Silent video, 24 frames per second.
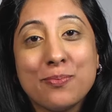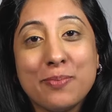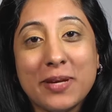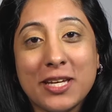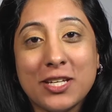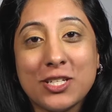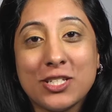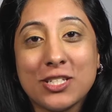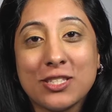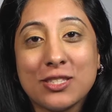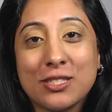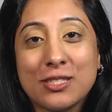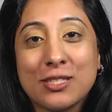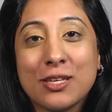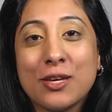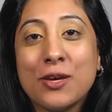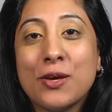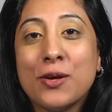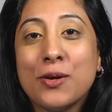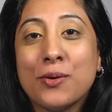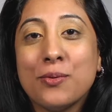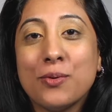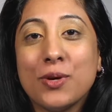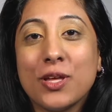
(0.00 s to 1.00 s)
patients
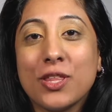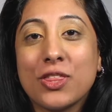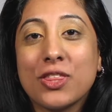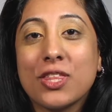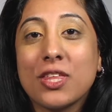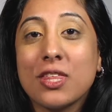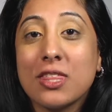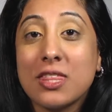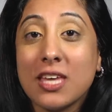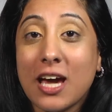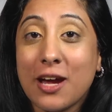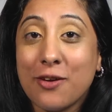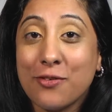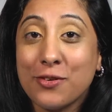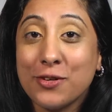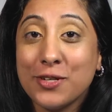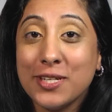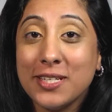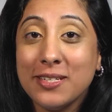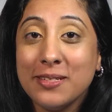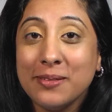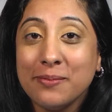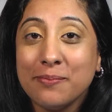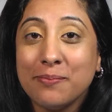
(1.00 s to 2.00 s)
with
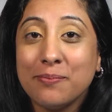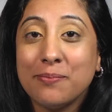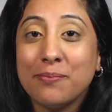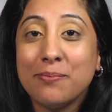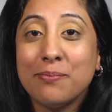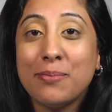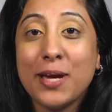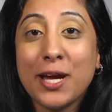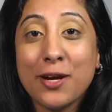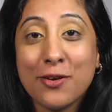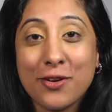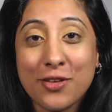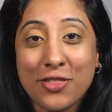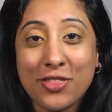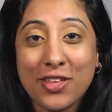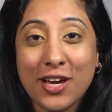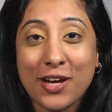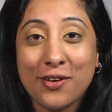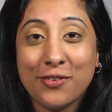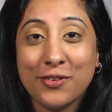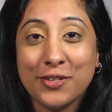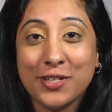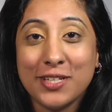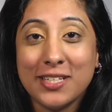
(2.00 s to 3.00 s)
thyroid,
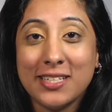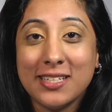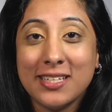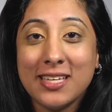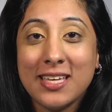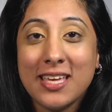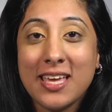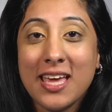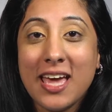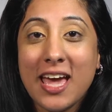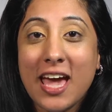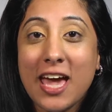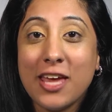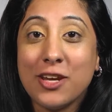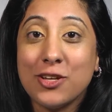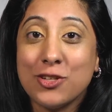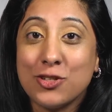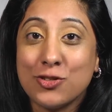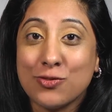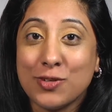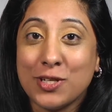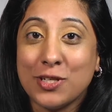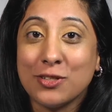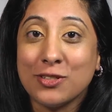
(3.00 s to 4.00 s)
parathyroid, and
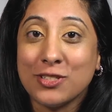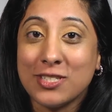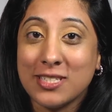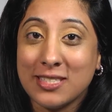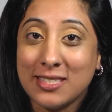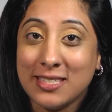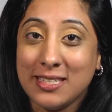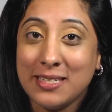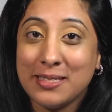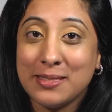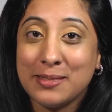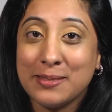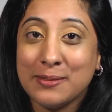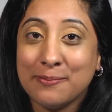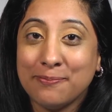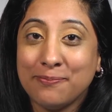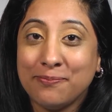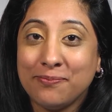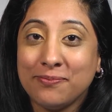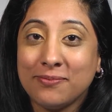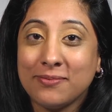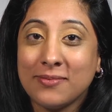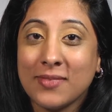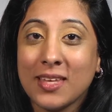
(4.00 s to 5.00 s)
adrenal disease.
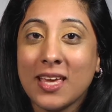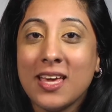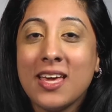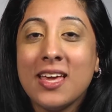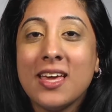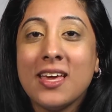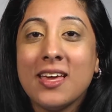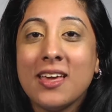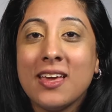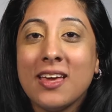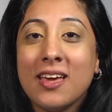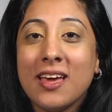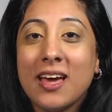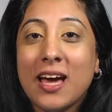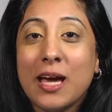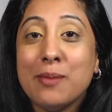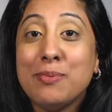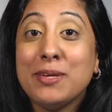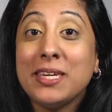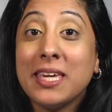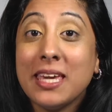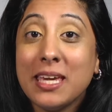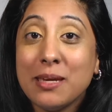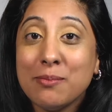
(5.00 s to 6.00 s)
I
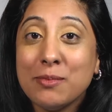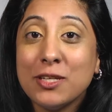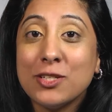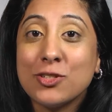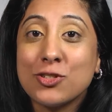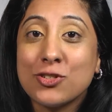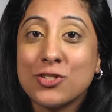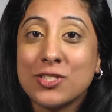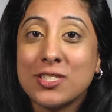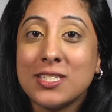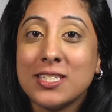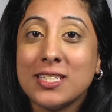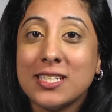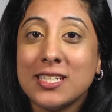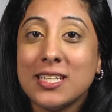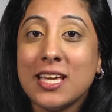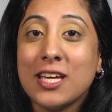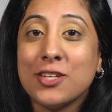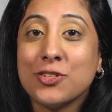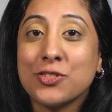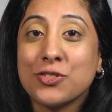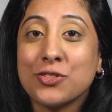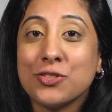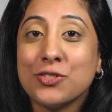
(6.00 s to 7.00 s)
became interested in
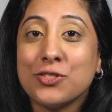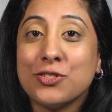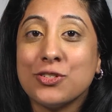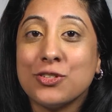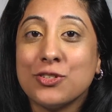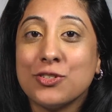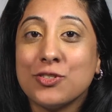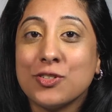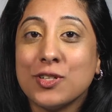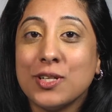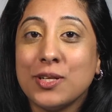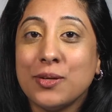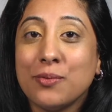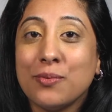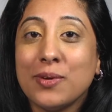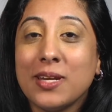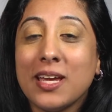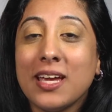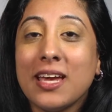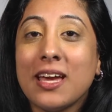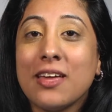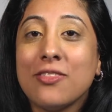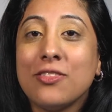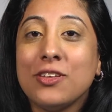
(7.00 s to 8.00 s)
endocrine surgery when
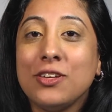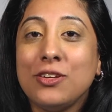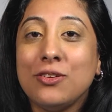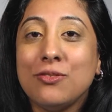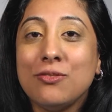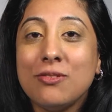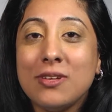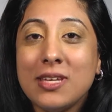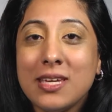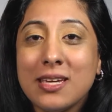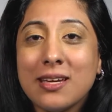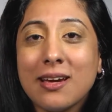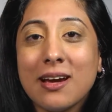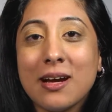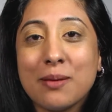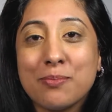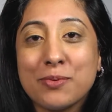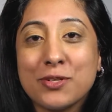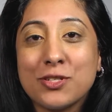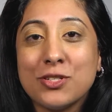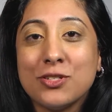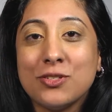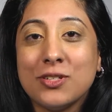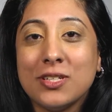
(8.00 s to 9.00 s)
I had the unique
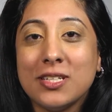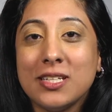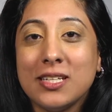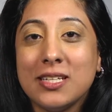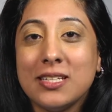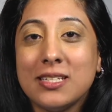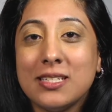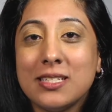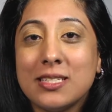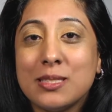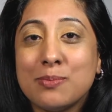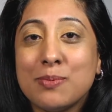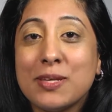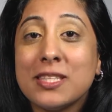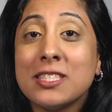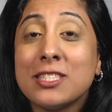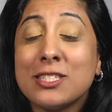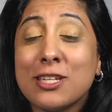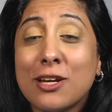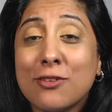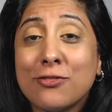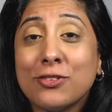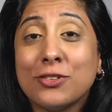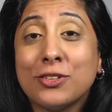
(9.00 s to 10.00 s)
opportunity to spend
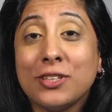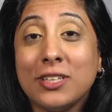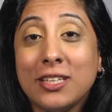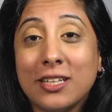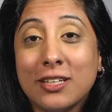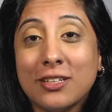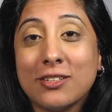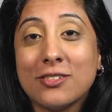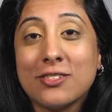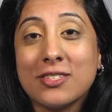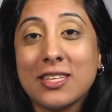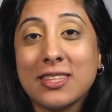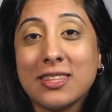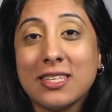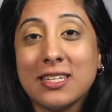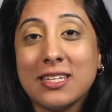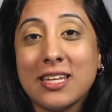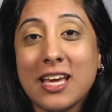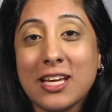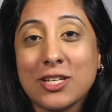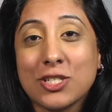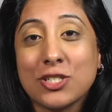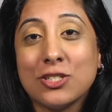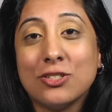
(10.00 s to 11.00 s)
several years at the
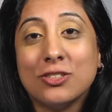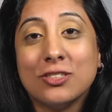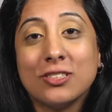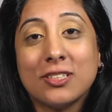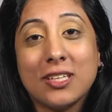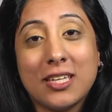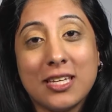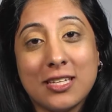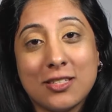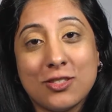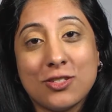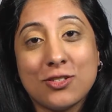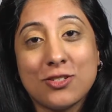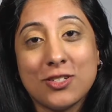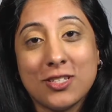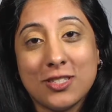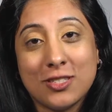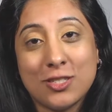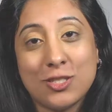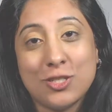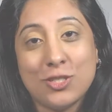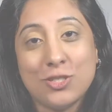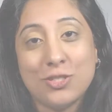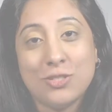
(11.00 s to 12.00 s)
National Cancer
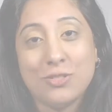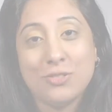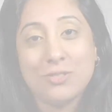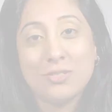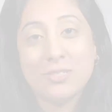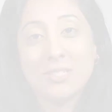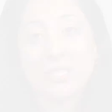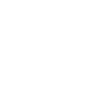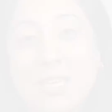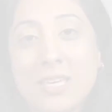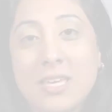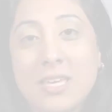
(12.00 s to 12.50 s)
Institute.